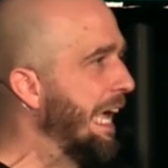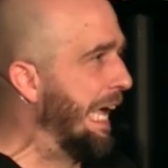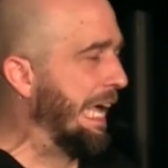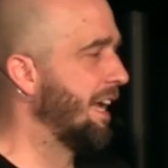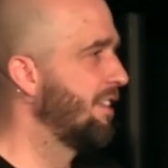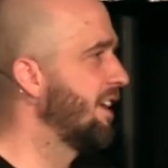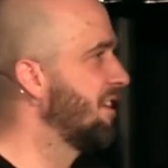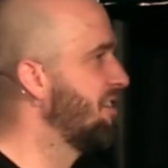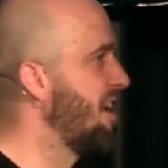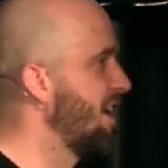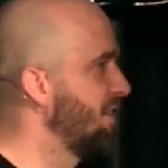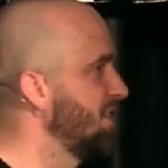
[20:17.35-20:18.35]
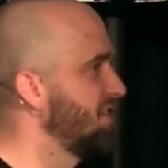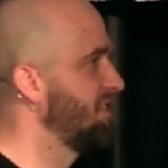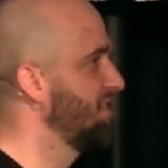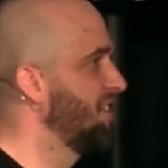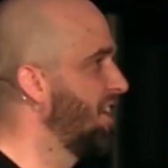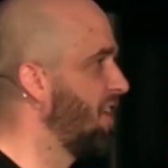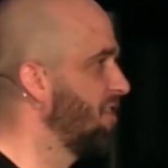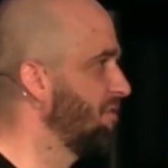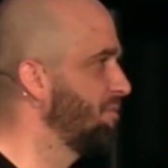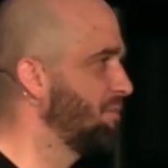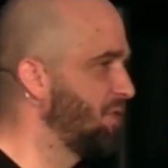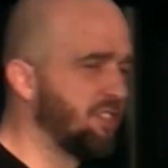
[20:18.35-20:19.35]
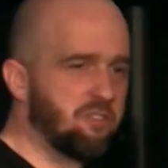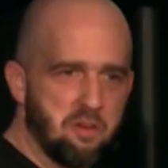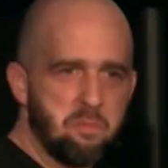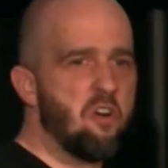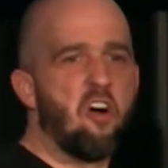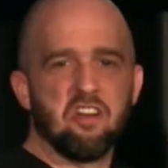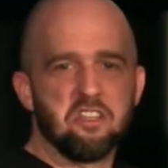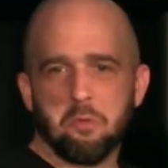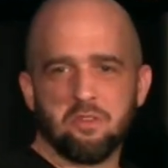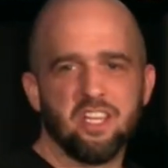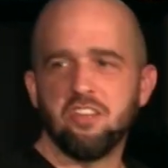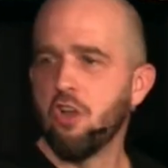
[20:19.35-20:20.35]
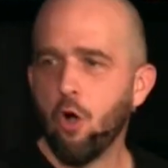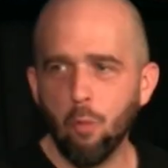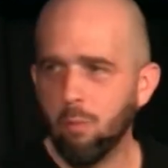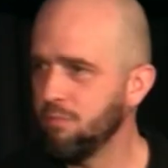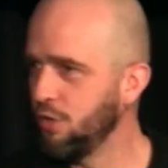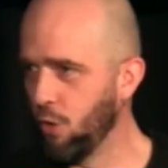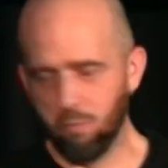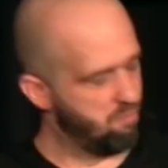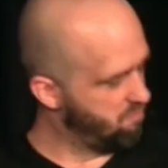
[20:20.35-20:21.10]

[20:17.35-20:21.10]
And I think a lot of us are just going to be honest and we're saying, nope, nope,